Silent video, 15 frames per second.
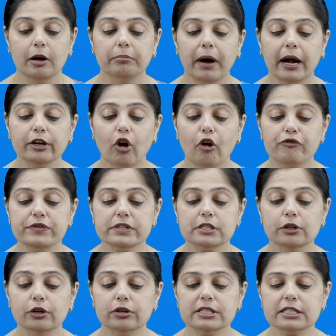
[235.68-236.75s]
My office
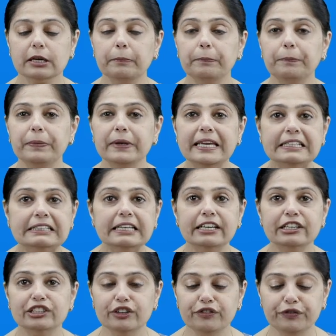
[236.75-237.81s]
looks
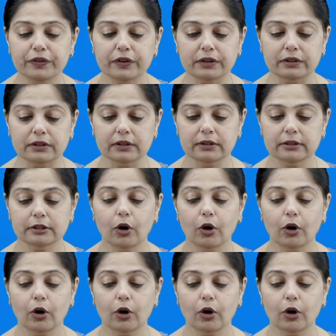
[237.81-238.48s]
completely different.